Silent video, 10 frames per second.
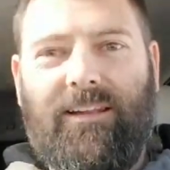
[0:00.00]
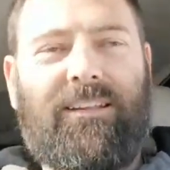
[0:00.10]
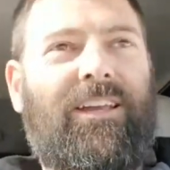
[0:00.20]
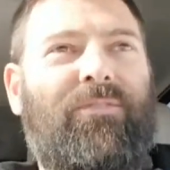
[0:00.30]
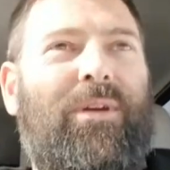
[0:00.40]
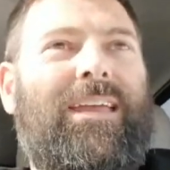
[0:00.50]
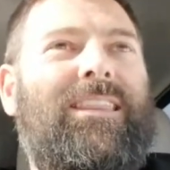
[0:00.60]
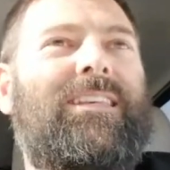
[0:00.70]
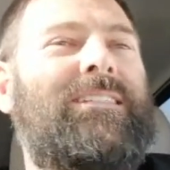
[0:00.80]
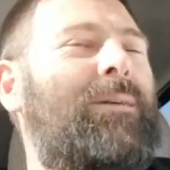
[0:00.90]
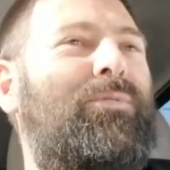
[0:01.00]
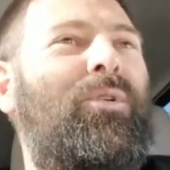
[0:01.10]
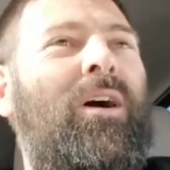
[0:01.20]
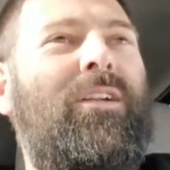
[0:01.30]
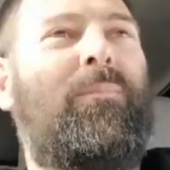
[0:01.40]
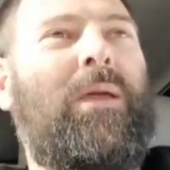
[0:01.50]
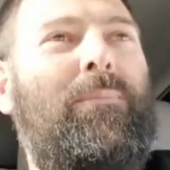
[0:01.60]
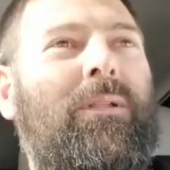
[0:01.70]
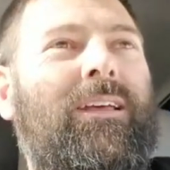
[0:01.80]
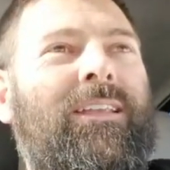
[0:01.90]
see if we can get this up to 100
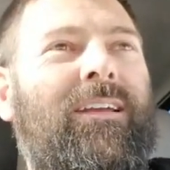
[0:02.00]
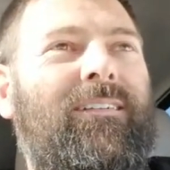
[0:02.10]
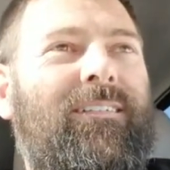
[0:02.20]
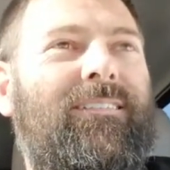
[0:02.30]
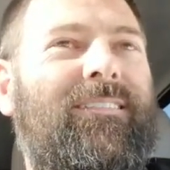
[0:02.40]
people in here.